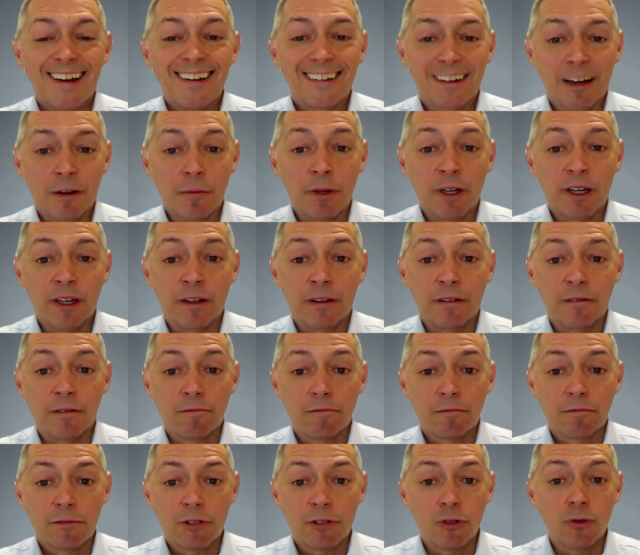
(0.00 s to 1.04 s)
coming
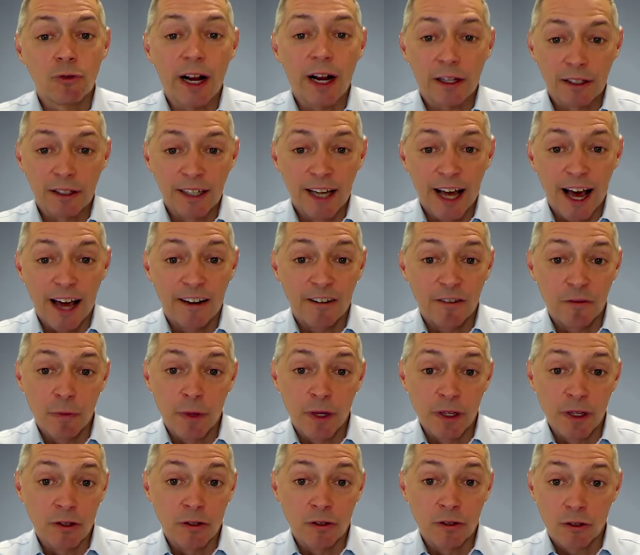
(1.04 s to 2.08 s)
directly out of
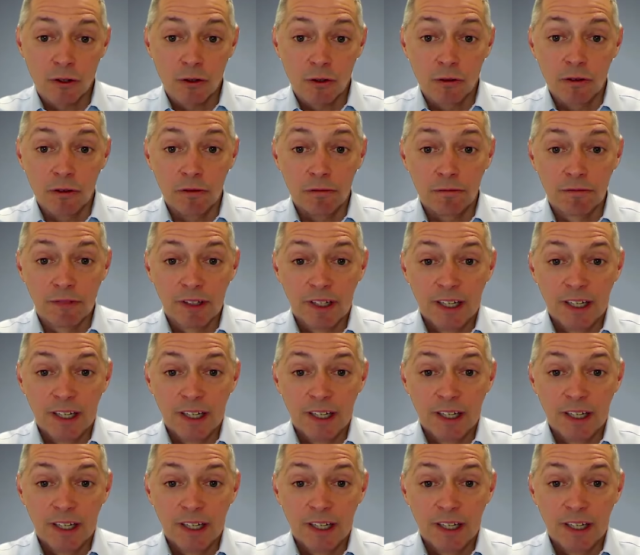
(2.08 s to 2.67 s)
business school.